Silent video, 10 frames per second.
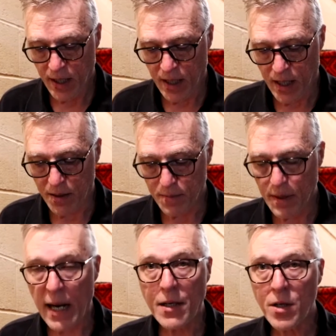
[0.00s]

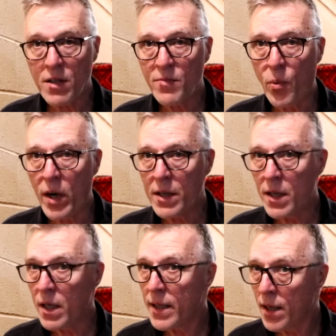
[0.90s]
I could have boiled a
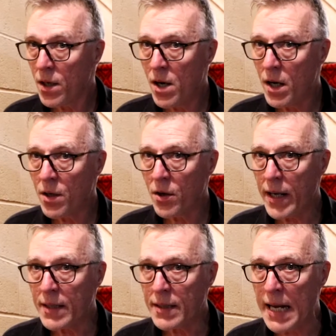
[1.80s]
little longer
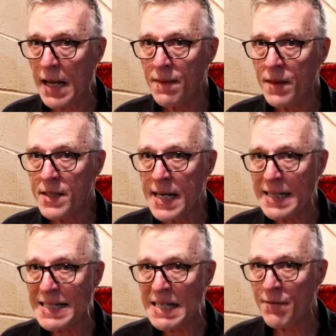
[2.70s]
and gotten the
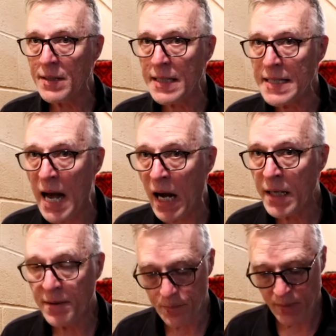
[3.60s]
1079,